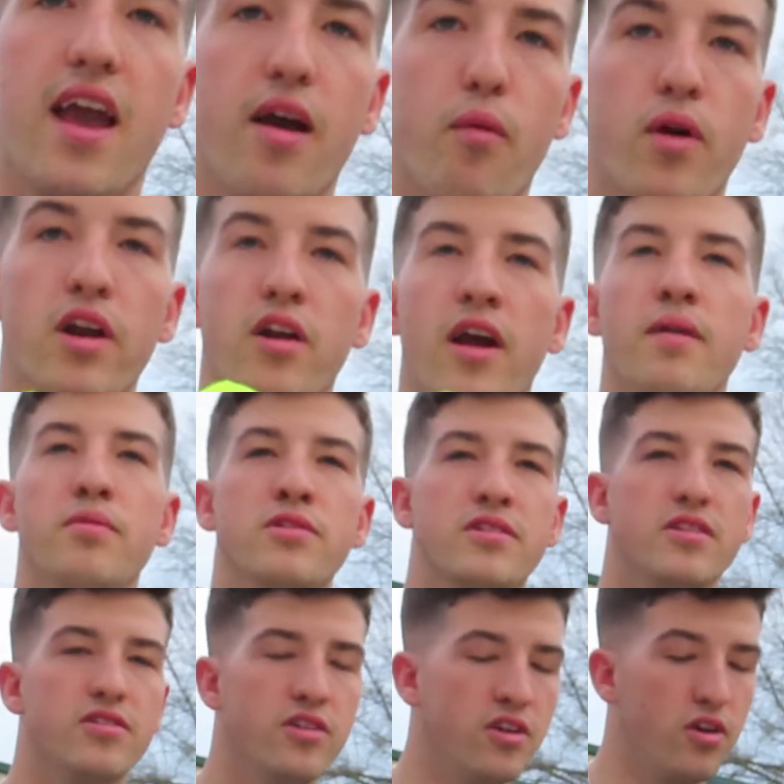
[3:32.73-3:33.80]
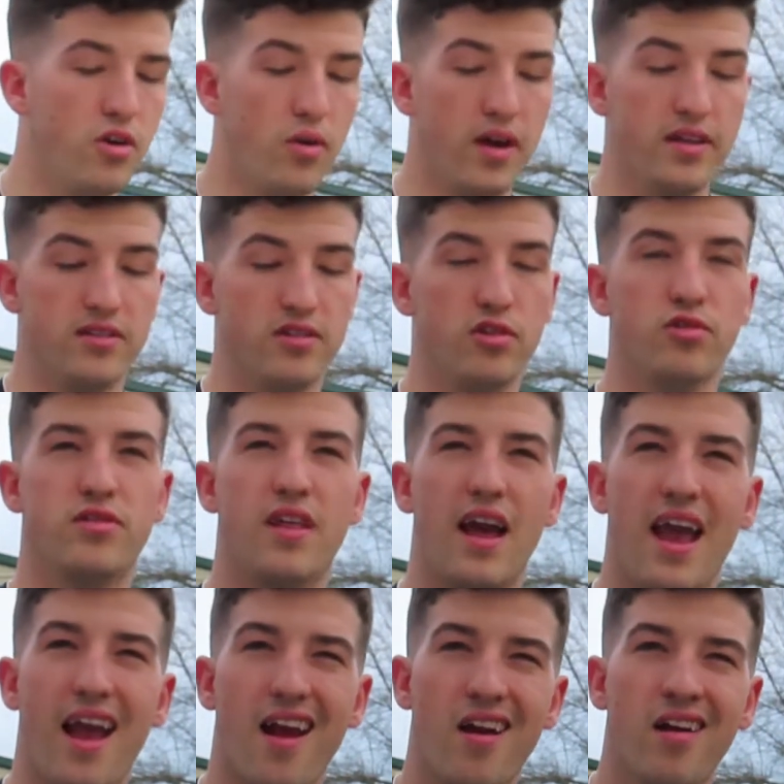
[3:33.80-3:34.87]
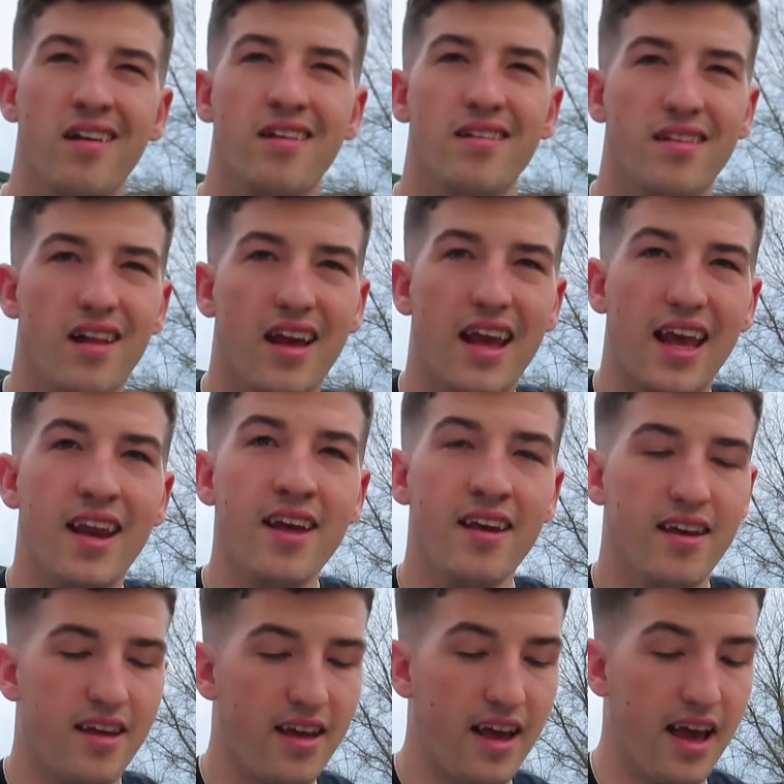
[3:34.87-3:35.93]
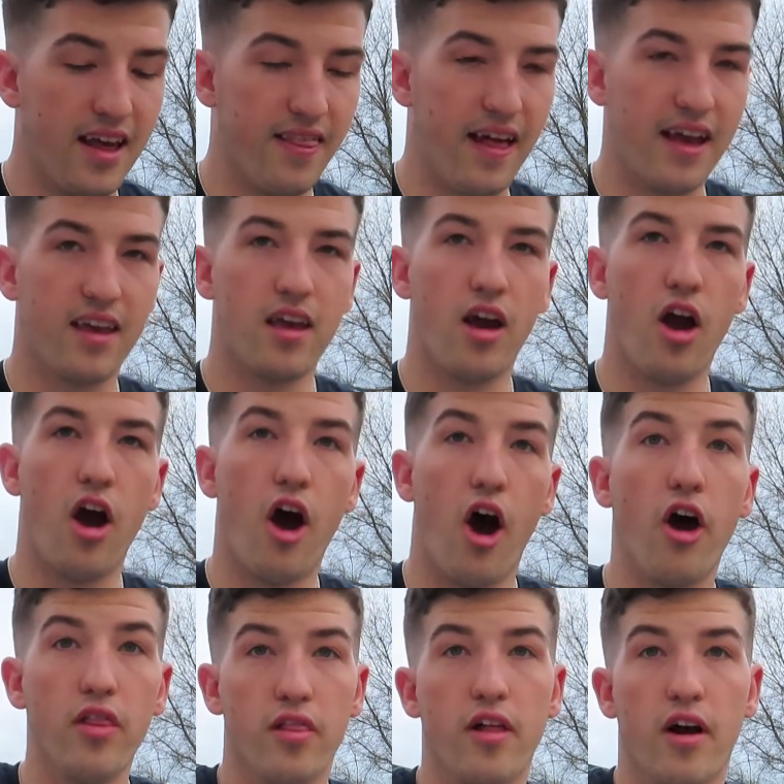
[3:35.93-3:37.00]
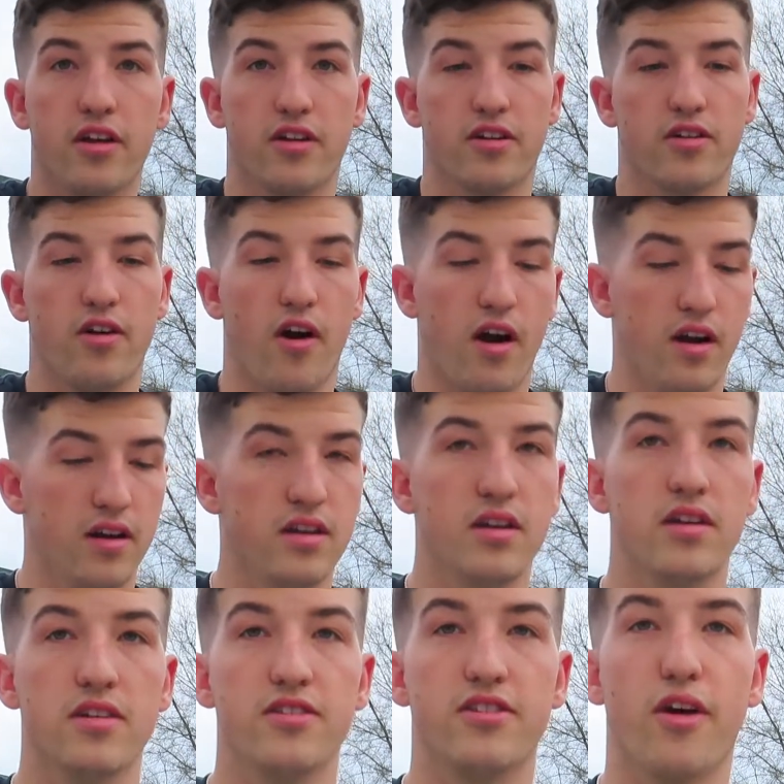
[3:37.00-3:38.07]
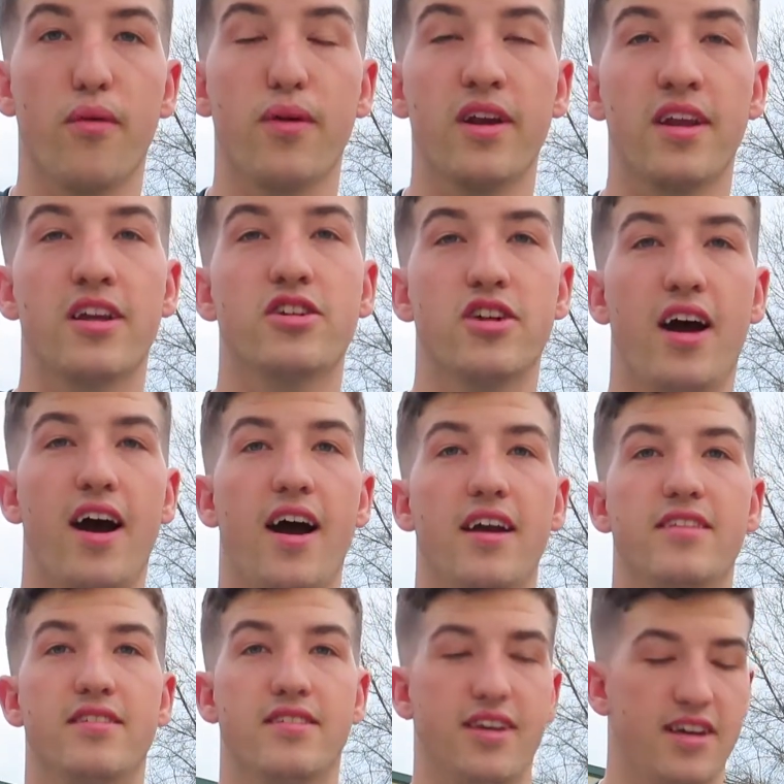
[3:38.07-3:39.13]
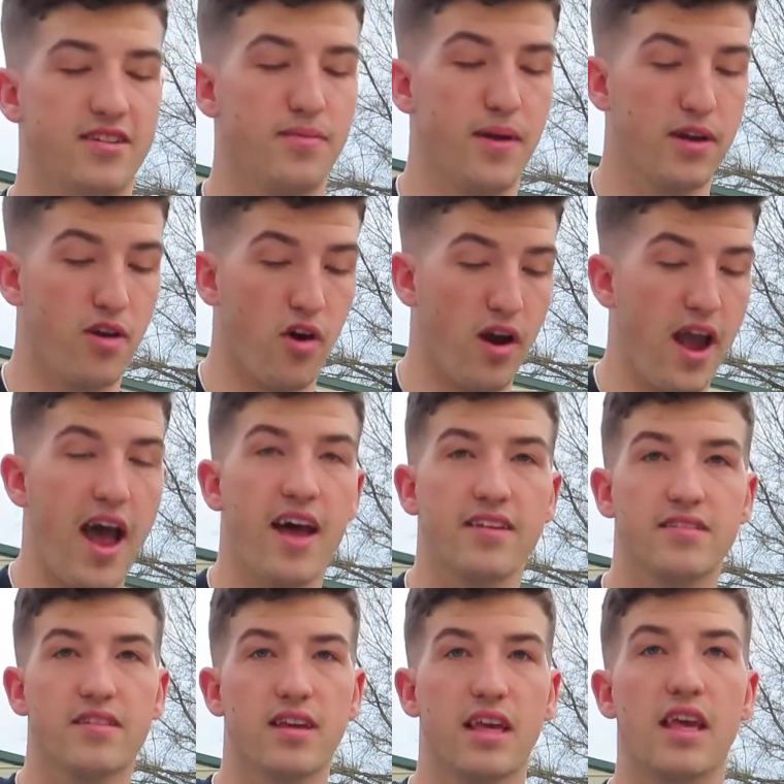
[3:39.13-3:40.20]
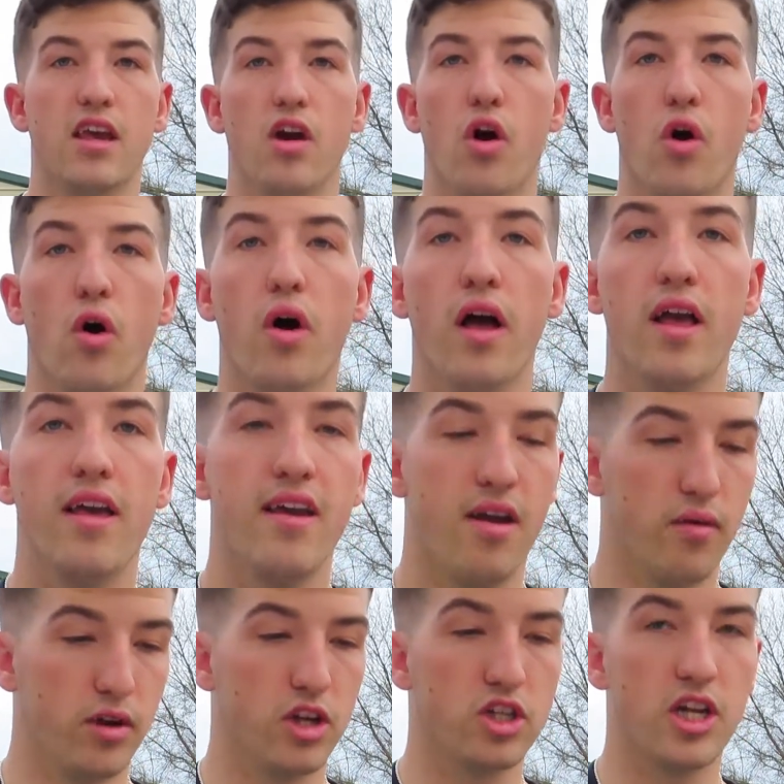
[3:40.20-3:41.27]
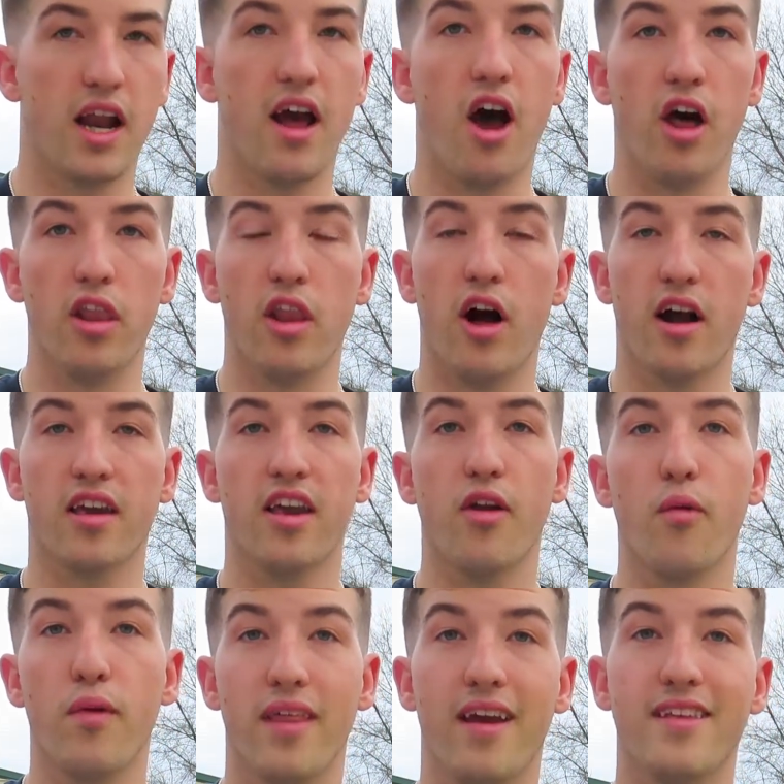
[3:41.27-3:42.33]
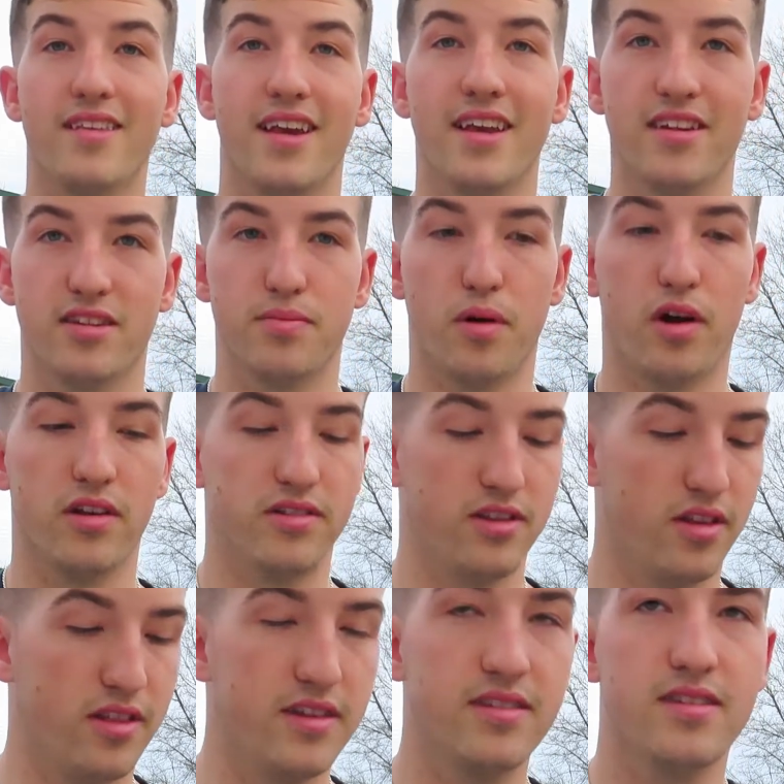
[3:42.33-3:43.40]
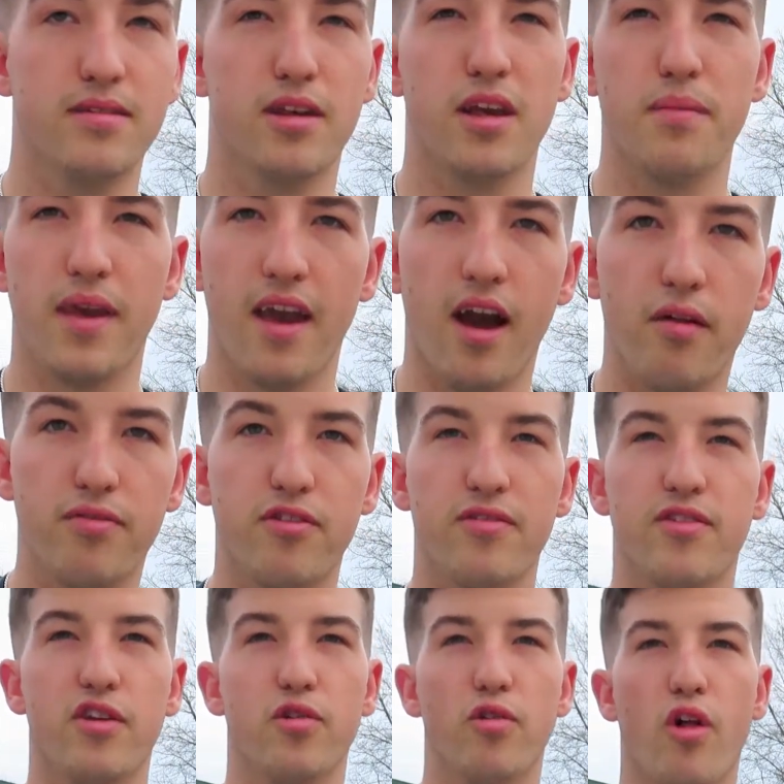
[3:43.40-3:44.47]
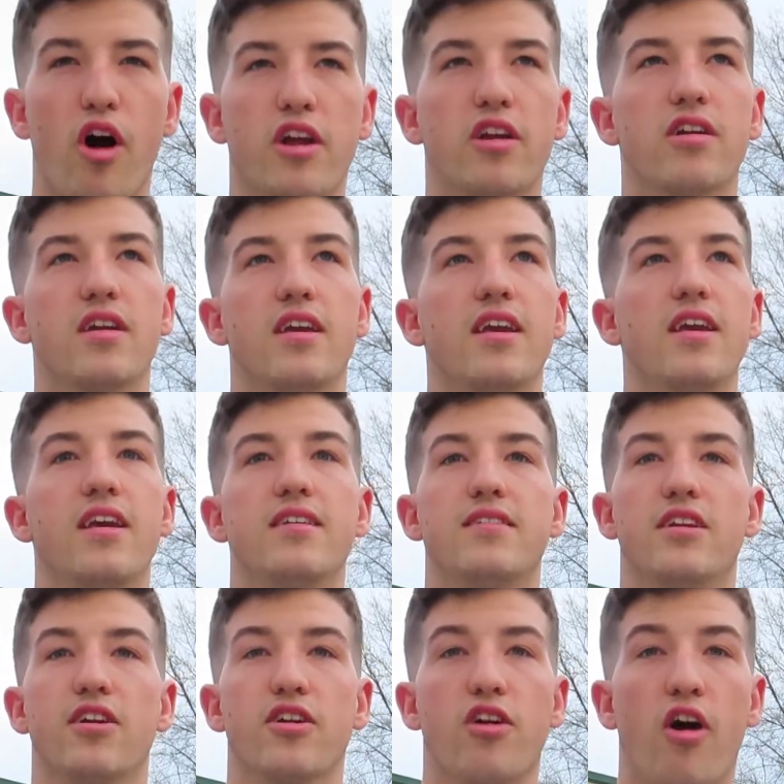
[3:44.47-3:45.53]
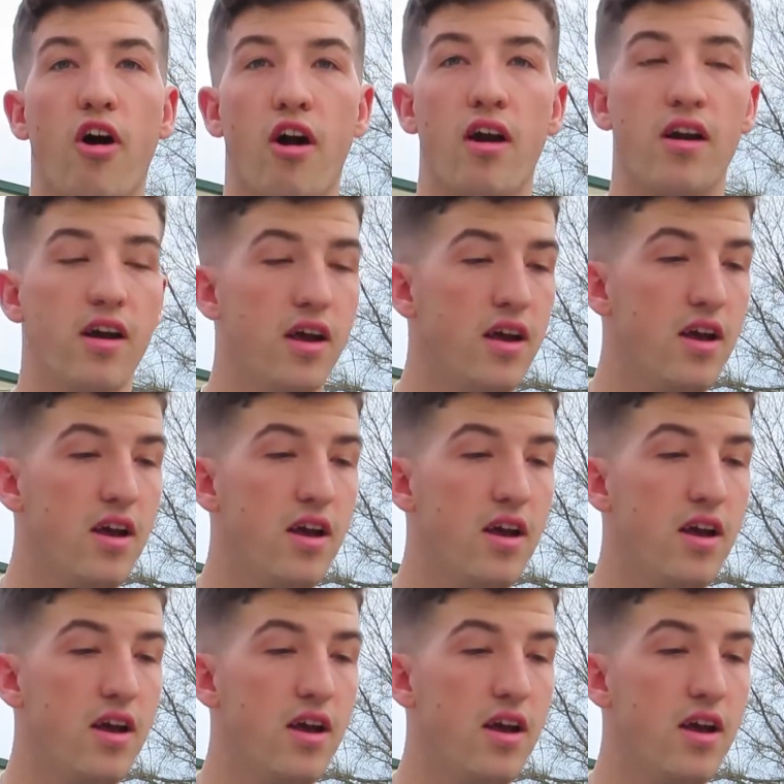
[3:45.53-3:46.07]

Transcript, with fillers: and what you're able to do is use the air in it and like unlock your car. So we're gonna try to test my car. It has the keyhole. We're gonna try to unlock it with a tennis ball. So this can be helpful if you lock your keys in your car